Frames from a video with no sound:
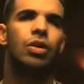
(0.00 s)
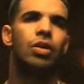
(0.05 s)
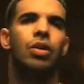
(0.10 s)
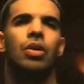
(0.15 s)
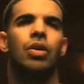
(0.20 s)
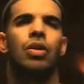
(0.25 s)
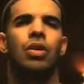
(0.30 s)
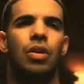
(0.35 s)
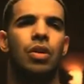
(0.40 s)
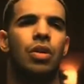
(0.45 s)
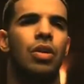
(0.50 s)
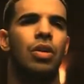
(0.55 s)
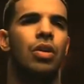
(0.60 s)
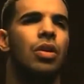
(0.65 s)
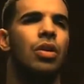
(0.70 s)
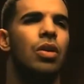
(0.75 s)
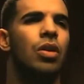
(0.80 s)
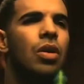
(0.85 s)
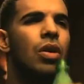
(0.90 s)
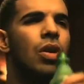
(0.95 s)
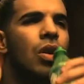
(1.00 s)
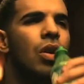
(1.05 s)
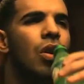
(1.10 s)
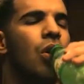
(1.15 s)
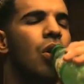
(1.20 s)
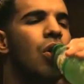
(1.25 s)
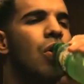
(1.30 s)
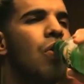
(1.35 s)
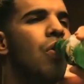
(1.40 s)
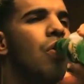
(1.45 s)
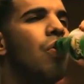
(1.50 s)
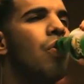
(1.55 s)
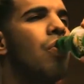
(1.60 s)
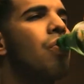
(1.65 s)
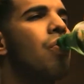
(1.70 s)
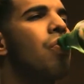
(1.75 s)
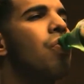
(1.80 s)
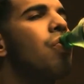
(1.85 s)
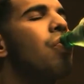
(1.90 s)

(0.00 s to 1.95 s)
commercial. Someone,